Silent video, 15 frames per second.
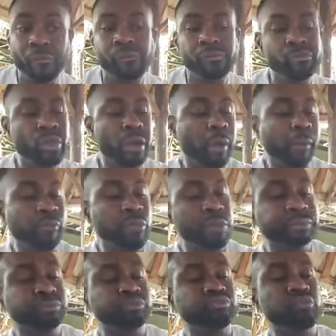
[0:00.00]
Oh.
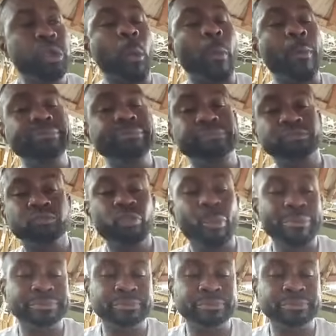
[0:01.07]
You cook?